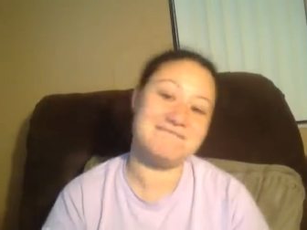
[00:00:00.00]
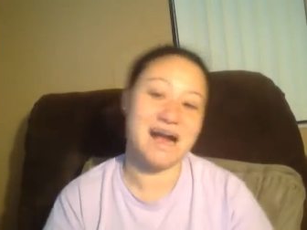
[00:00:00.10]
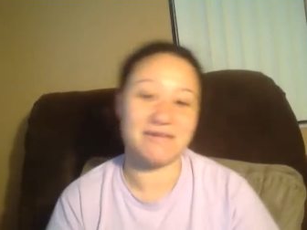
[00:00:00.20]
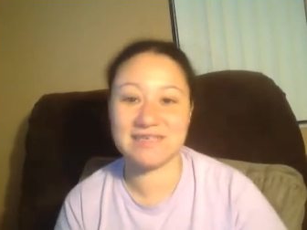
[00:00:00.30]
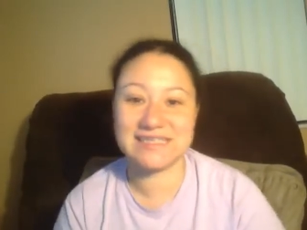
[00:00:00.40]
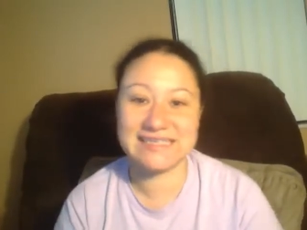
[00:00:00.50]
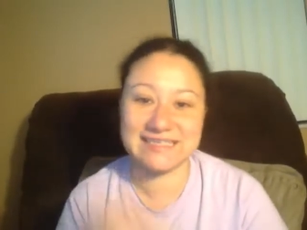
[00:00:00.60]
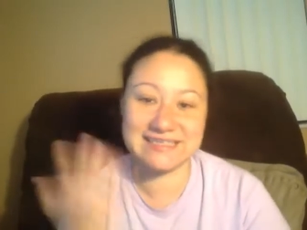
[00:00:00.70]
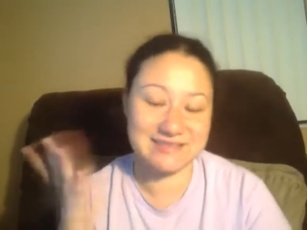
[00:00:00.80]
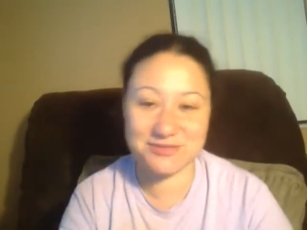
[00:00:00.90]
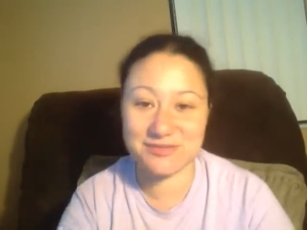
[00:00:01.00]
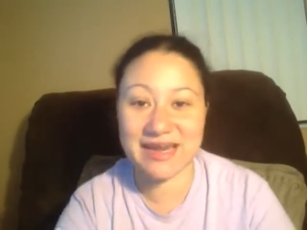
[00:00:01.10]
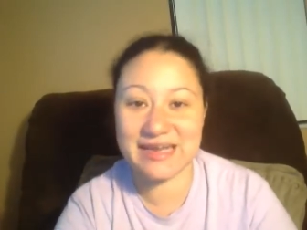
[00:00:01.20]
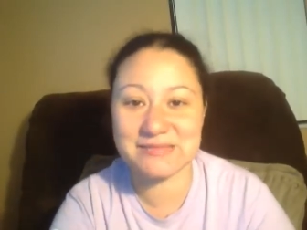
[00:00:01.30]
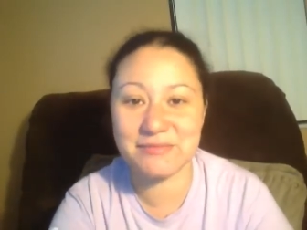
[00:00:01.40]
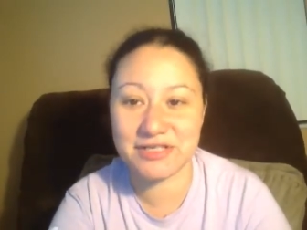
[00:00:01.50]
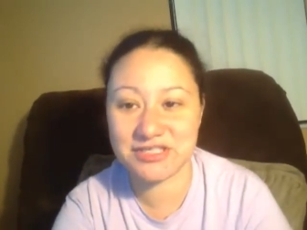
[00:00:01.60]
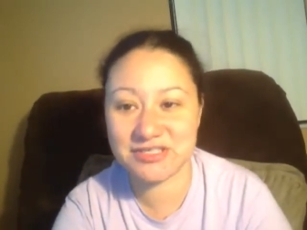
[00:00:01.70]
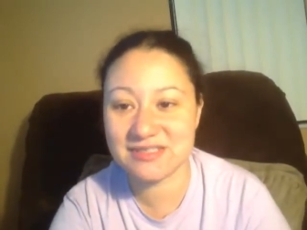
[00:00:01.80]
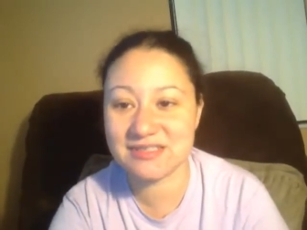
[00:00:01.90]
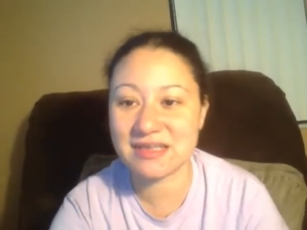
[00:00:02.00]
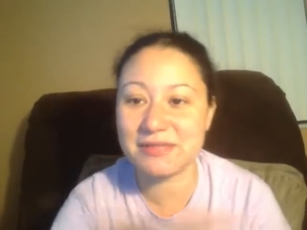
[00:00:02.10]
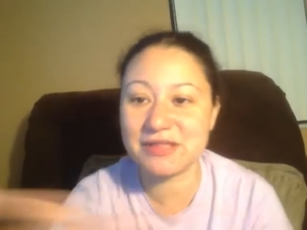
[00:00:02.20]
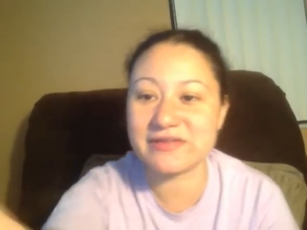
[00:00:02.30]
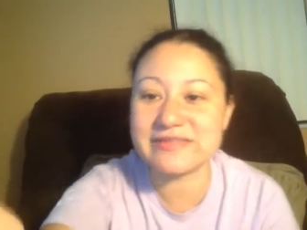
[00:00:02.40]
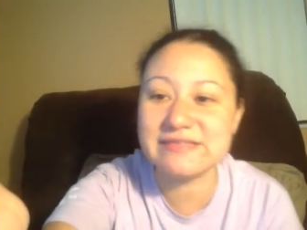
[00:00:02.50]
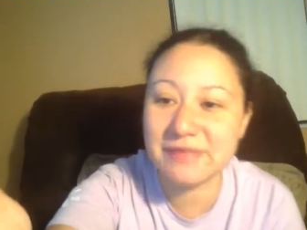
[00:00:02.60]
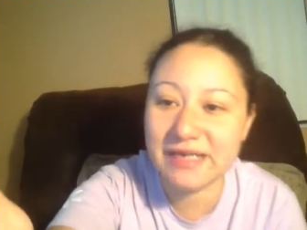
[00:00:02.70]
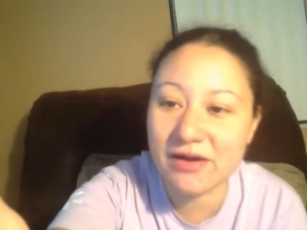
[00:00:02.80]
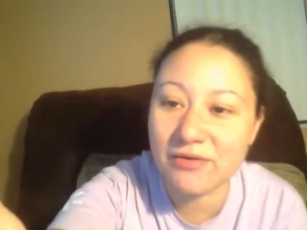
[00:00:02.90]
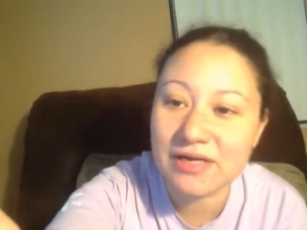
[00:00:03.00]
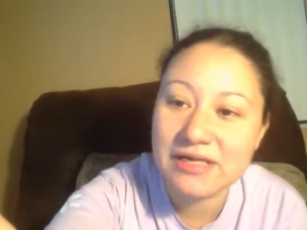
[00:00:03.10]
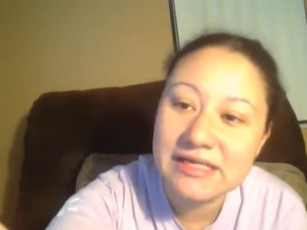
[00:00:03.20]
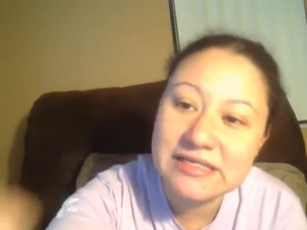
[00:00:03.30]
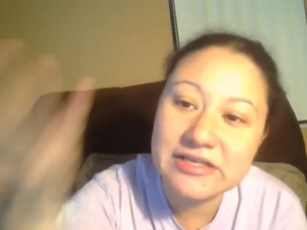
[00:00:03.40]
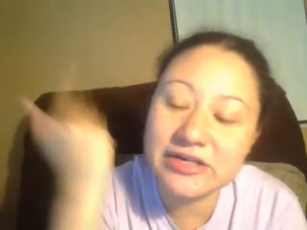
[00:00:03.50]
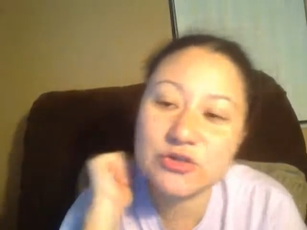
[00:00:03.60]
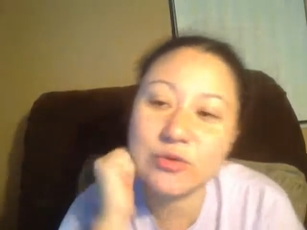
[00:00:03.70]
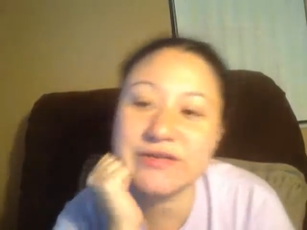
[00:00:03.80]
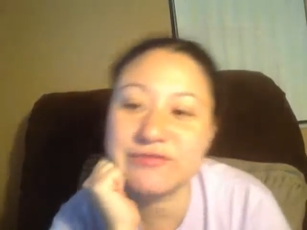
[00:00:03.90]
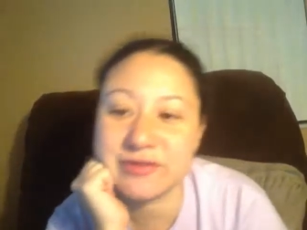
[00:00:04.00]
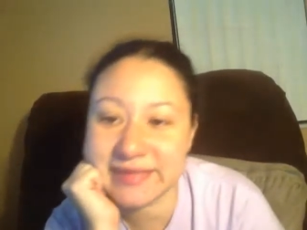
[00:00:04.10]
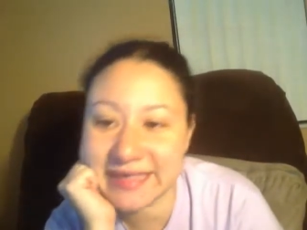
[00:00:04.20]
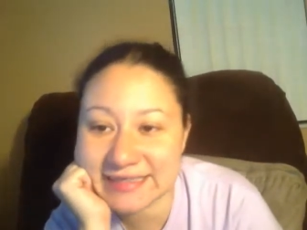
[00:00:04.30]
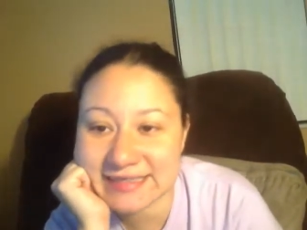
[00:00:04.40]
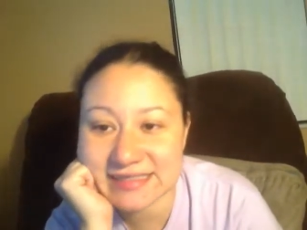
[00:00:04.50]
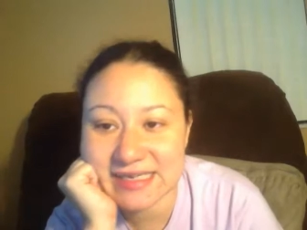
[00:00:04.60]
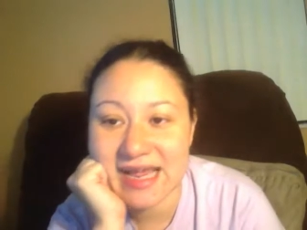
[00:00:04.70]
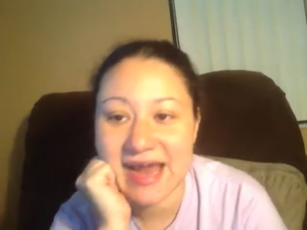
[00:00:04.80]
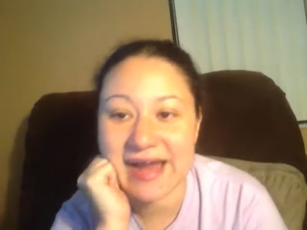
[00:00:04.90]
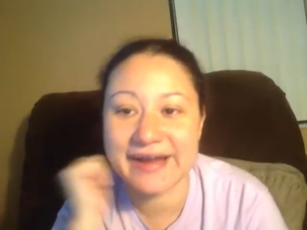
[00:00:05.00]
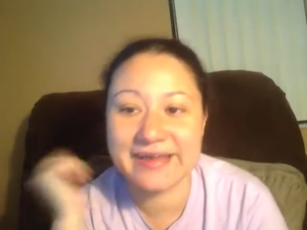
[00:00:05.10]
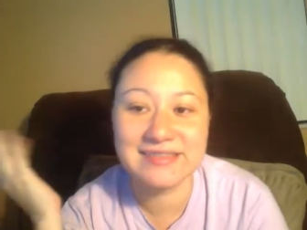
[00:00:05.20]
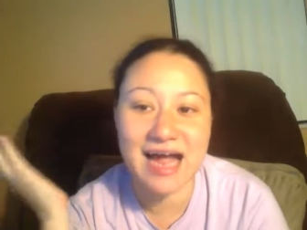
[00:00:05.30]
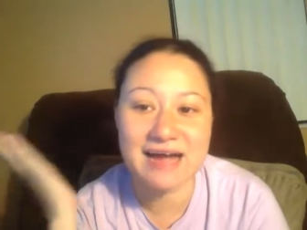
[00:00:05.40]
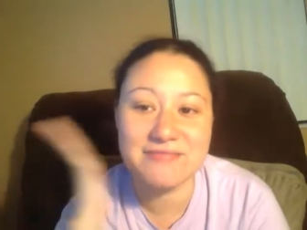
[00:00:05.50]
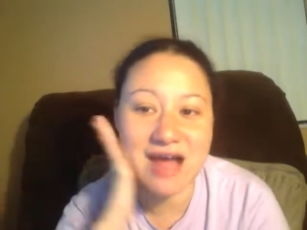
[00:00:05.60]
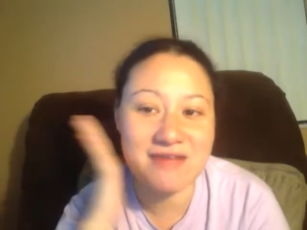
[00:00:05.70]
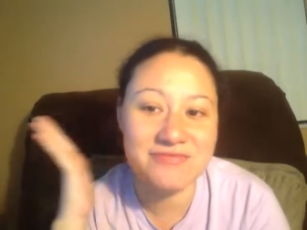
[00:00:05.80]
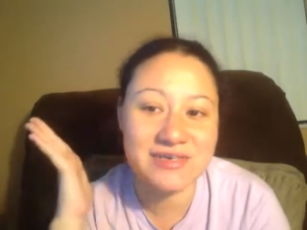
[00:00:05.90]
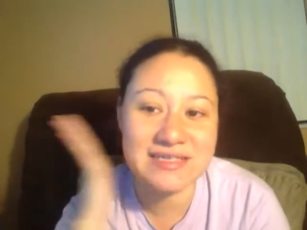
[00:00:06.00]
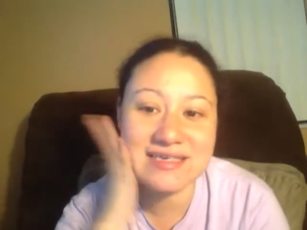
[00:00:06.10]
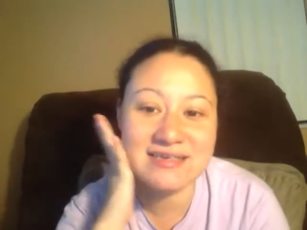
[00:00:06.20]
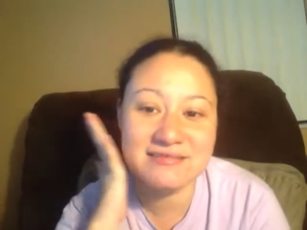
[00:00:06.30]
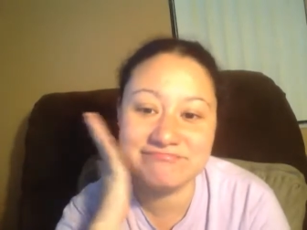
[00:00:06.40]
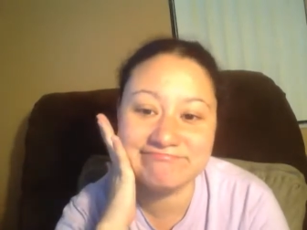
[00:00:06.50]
I'm not really going to do that as much. This is, I mean, look, this video is already 24 minutes, and I'm not really...